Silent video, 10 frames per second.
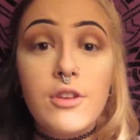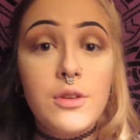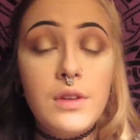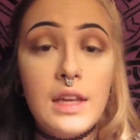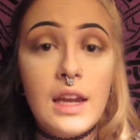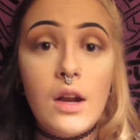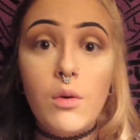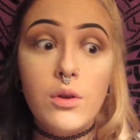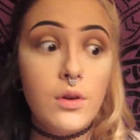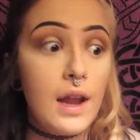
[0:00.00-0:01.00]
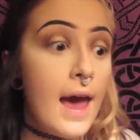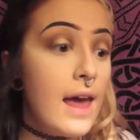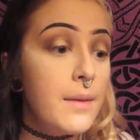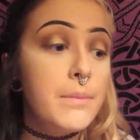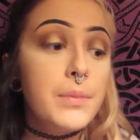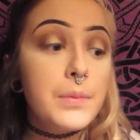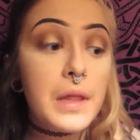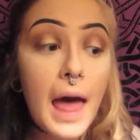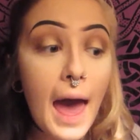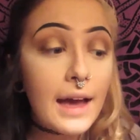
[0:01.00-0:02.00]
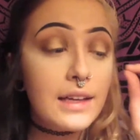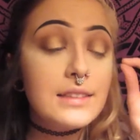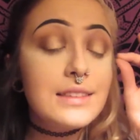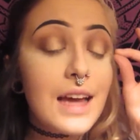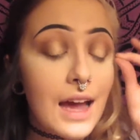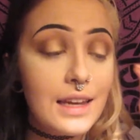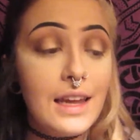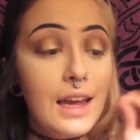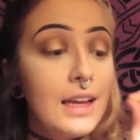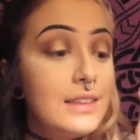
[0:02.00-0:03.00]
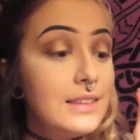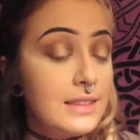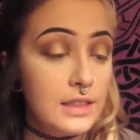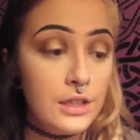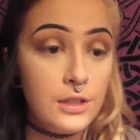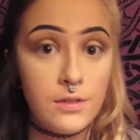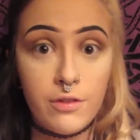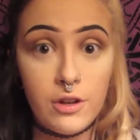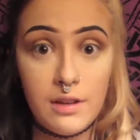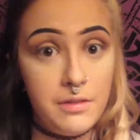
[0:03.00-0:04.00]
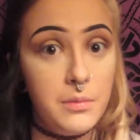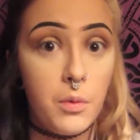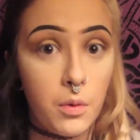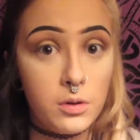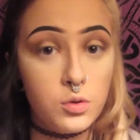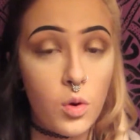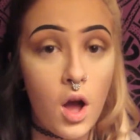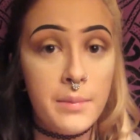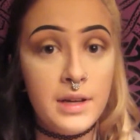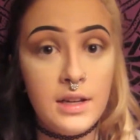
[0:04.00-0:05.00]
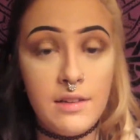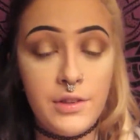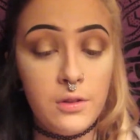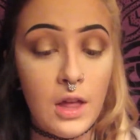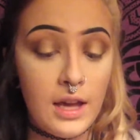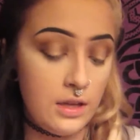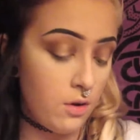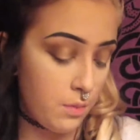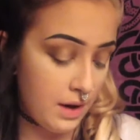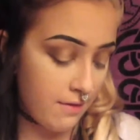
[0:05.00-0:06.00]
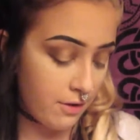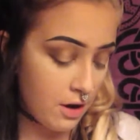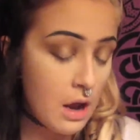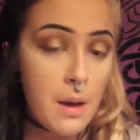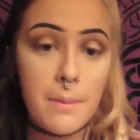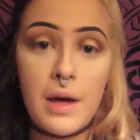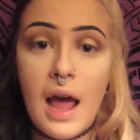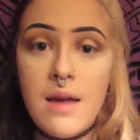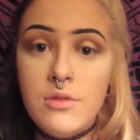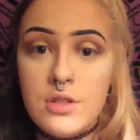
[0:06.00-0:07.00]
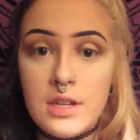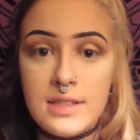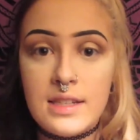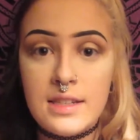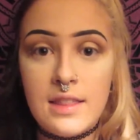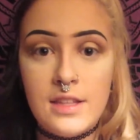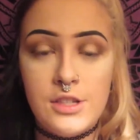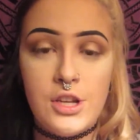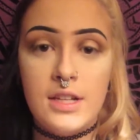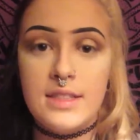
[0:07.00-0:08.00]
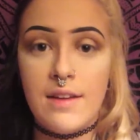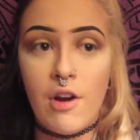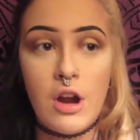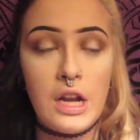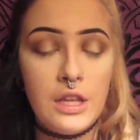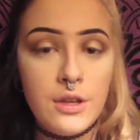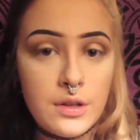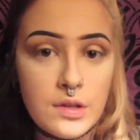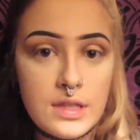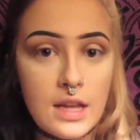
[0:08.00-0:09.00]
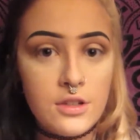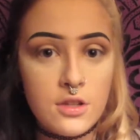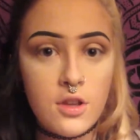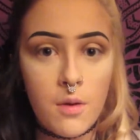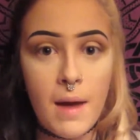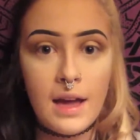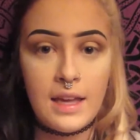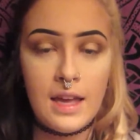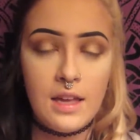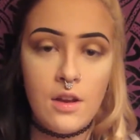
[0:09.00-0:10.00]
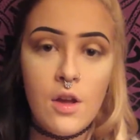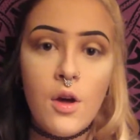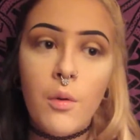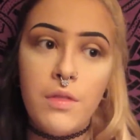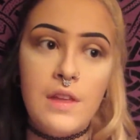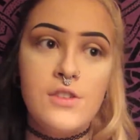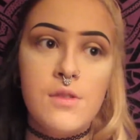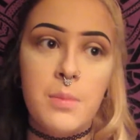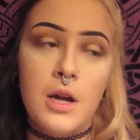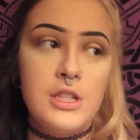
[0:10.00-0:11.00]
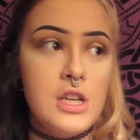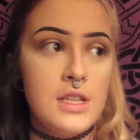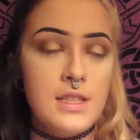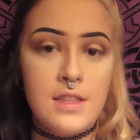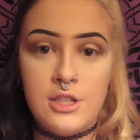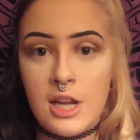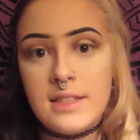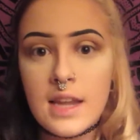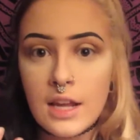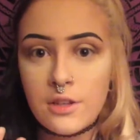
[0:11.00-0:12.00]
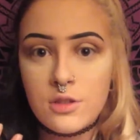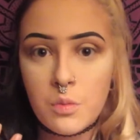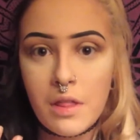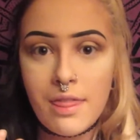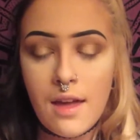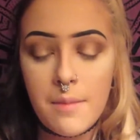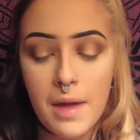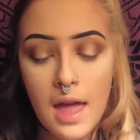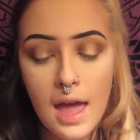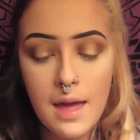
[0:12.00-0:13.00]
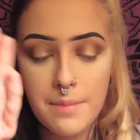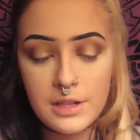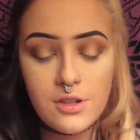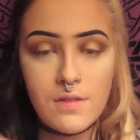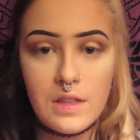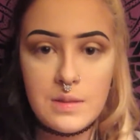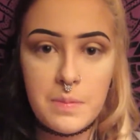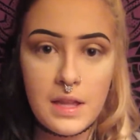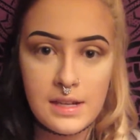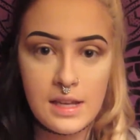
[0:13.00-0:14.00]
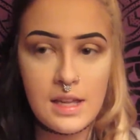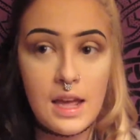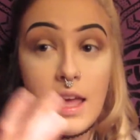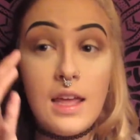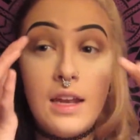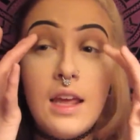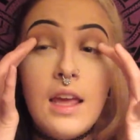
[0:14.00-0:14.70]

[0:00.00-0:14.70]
you need it, or you could add a black tiny hint for even more drama if you like or whatever. But I'm just going to stick to these shades that I've already used and just go back in with each of the brushes and the shades that I used with them and make sure everything's blended. And